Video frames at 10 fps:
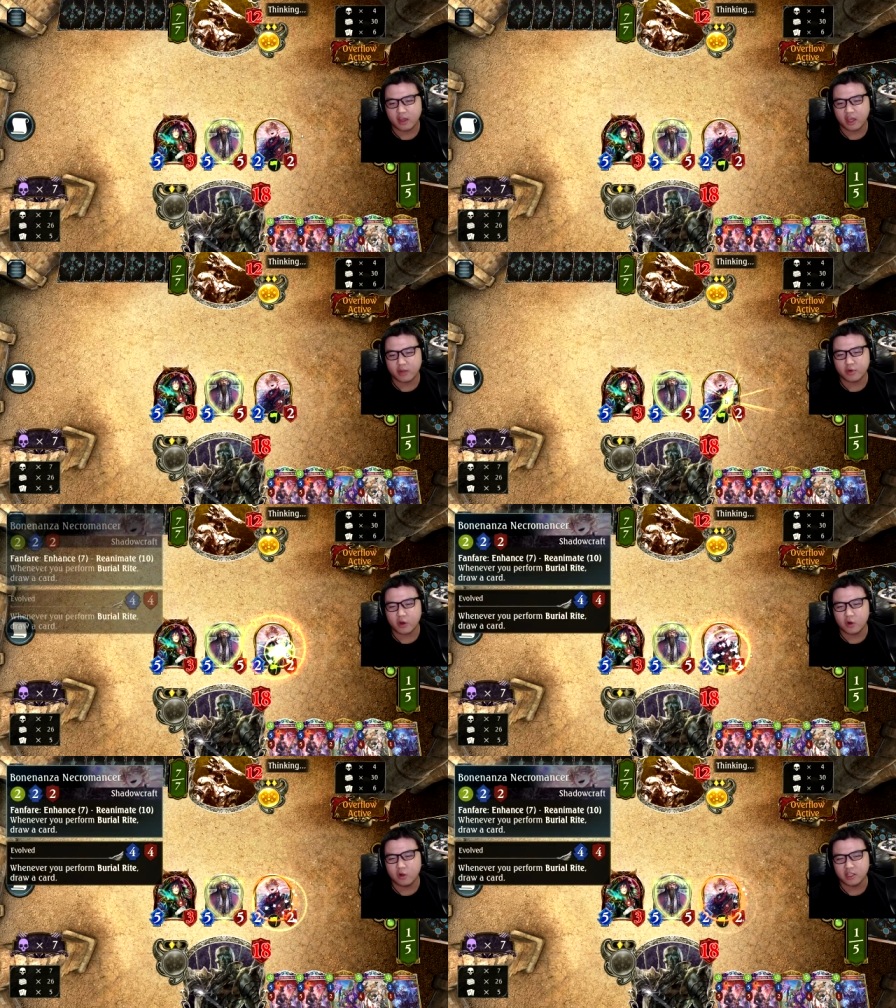And we're
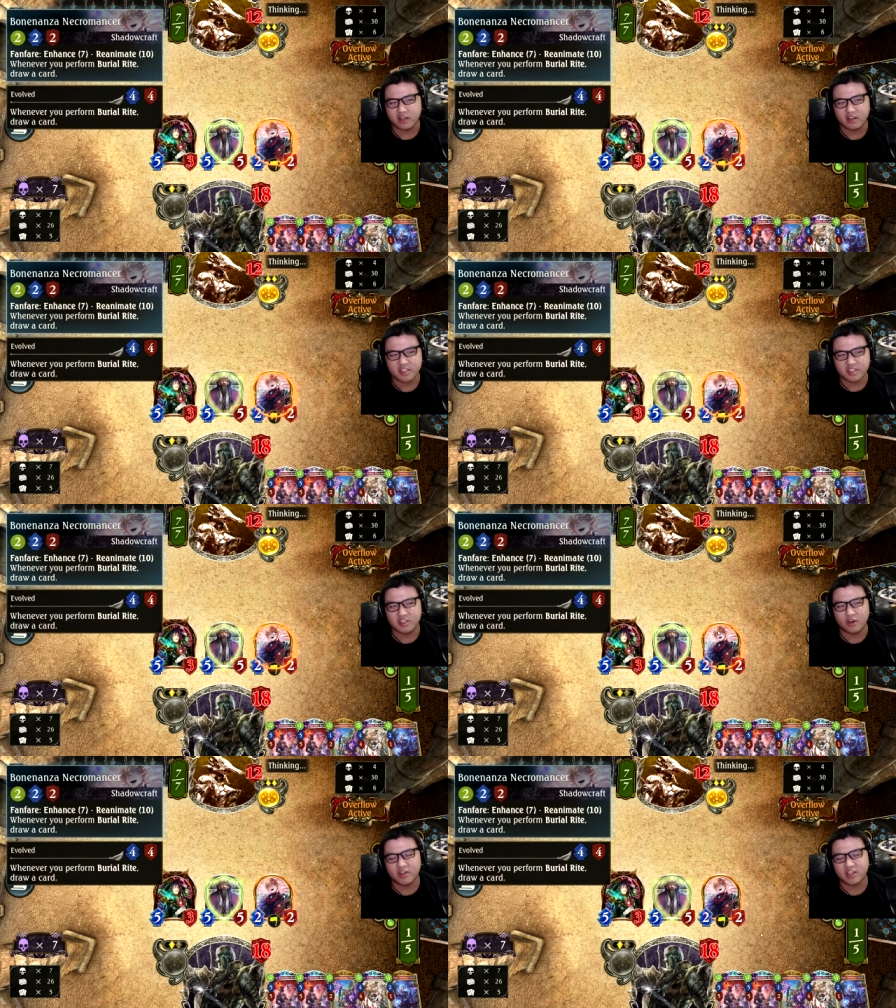golden. Just
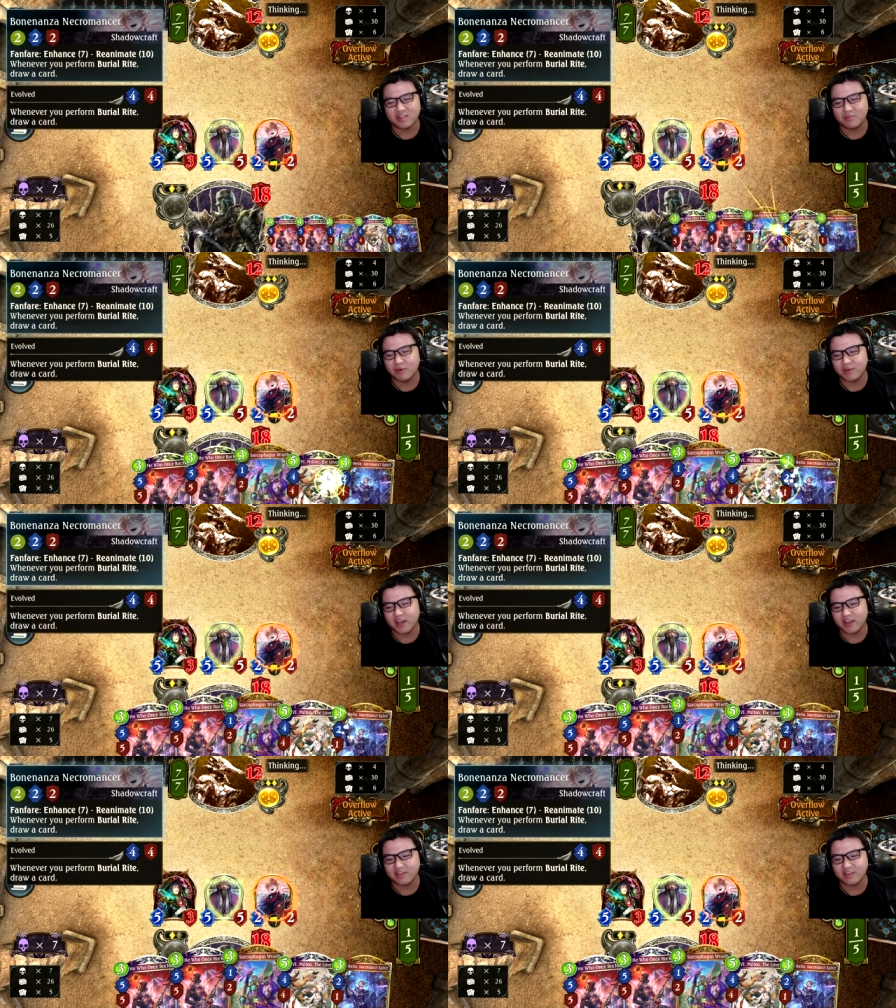don't hit the
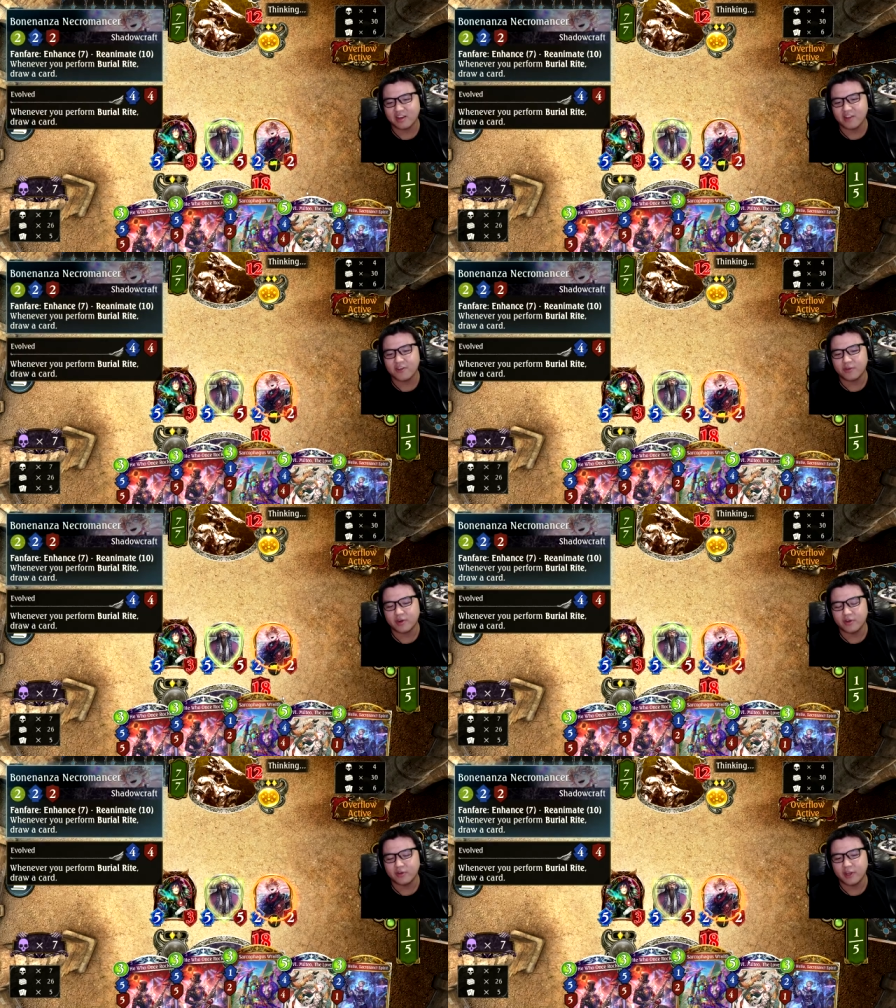Bonanza, and I think we're
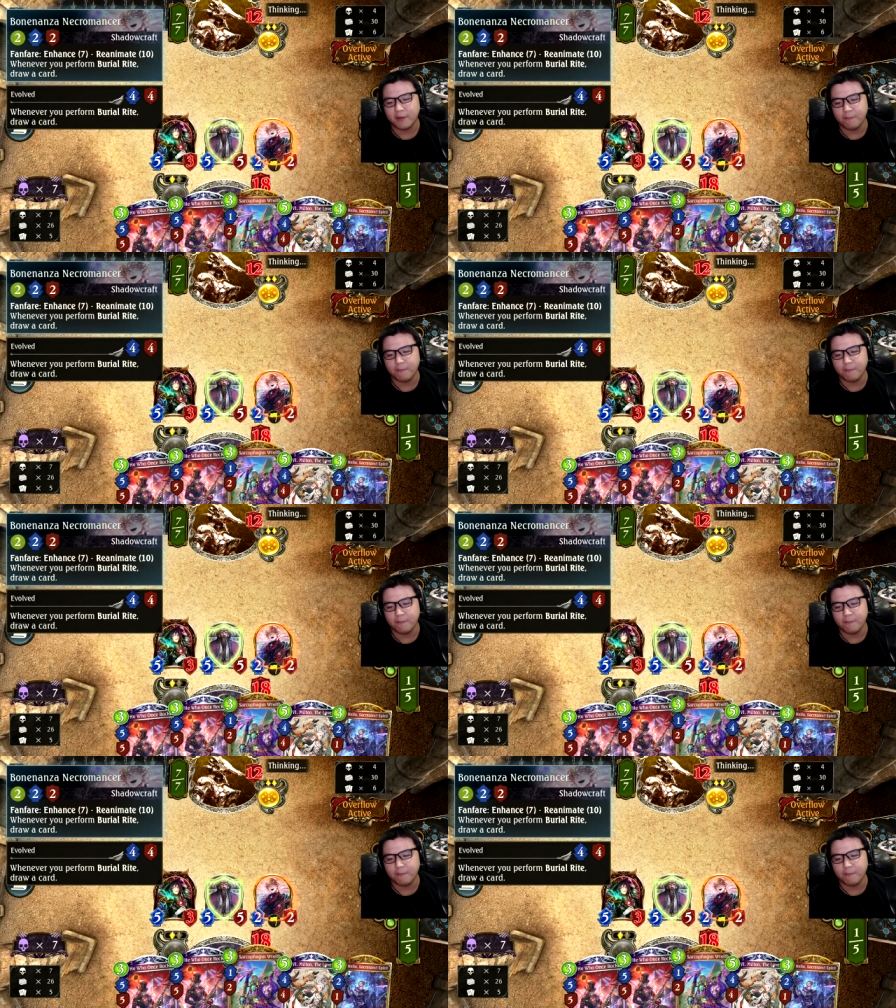okay.